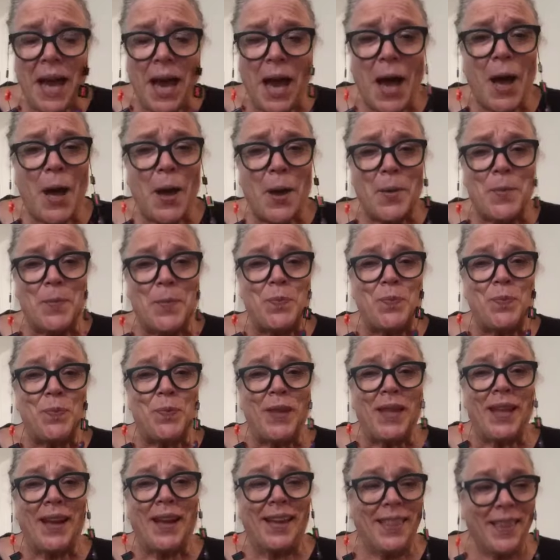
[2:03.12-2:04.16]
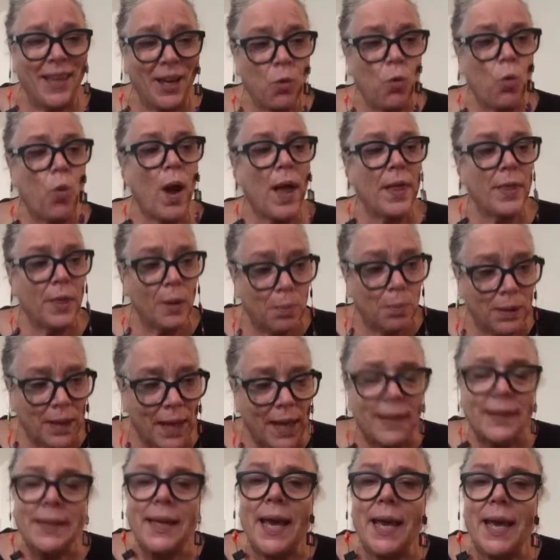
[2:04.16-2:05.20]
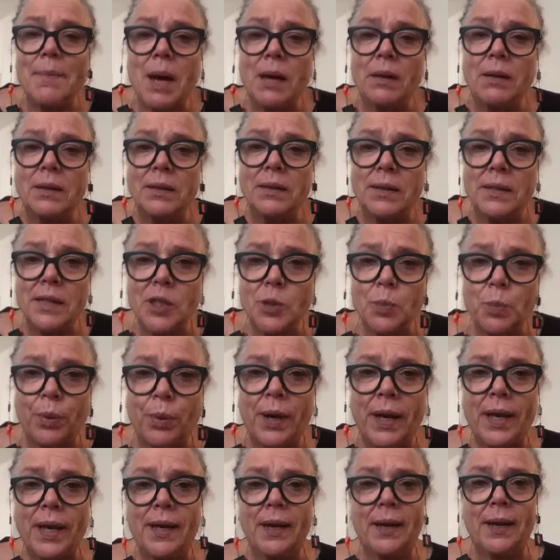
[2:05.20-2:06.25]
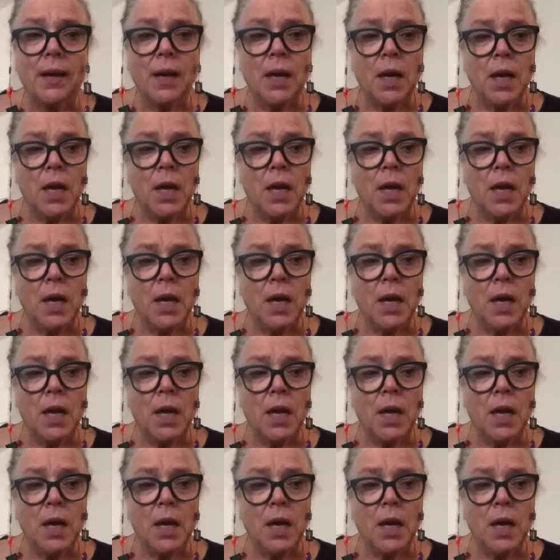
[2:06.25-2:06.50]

I think when the plan came out in the spring,